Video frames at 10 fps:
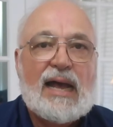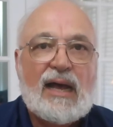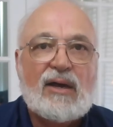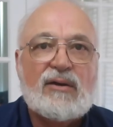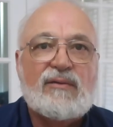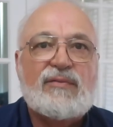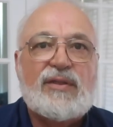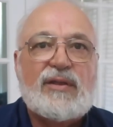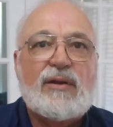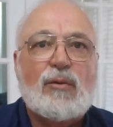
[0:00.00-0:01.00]
out of
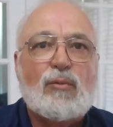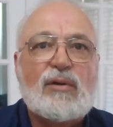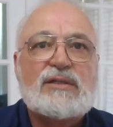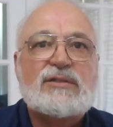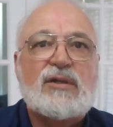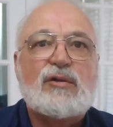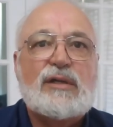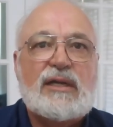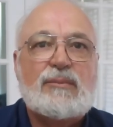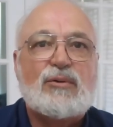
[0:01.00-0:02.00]
the original
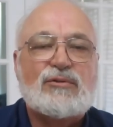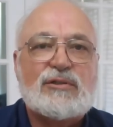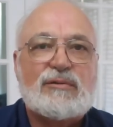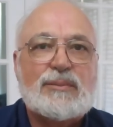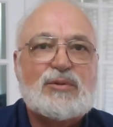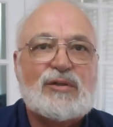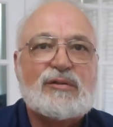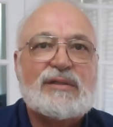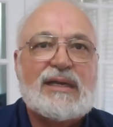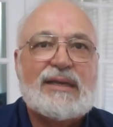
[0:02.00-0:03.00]
Hebrew
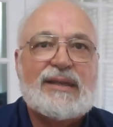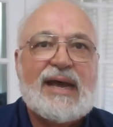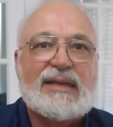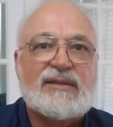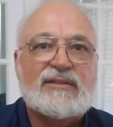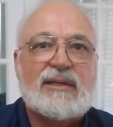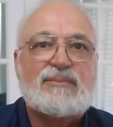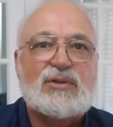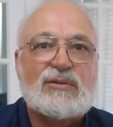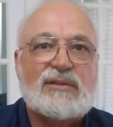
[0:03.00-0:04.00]
scriptures and not the
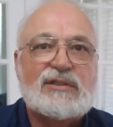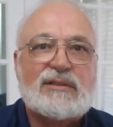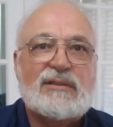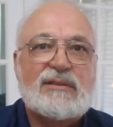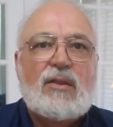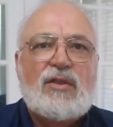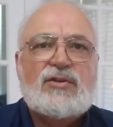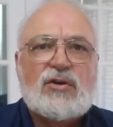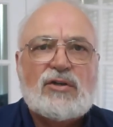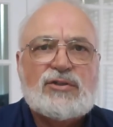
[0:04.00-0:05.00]
Septuagint.
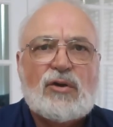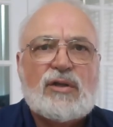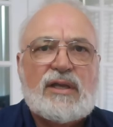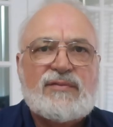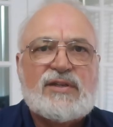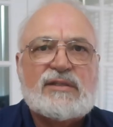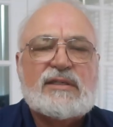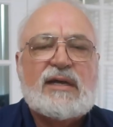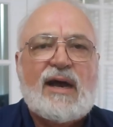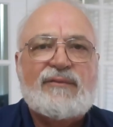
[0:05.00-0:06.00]
This also gives us
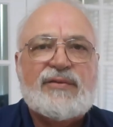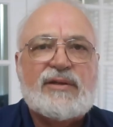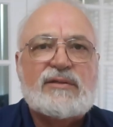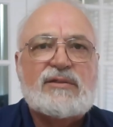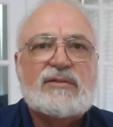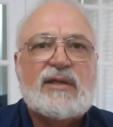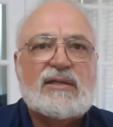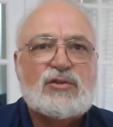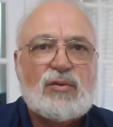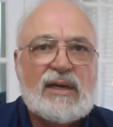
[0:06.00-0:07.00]
confidence
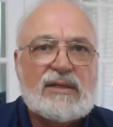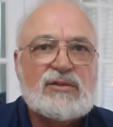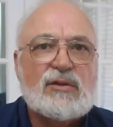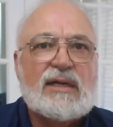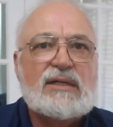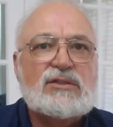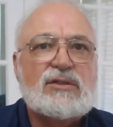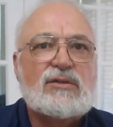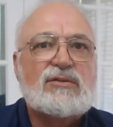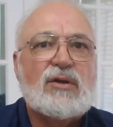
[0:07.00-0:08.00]
that
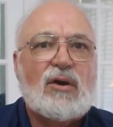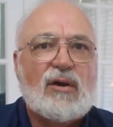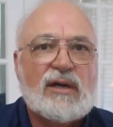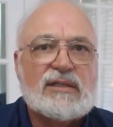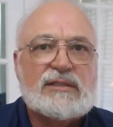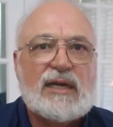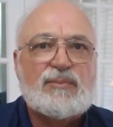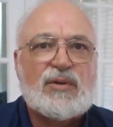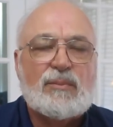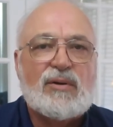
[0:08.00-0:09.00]
translations are
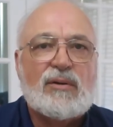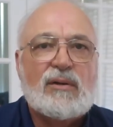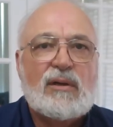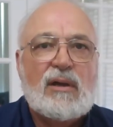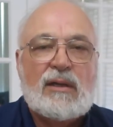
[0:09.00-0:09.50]
acceptable.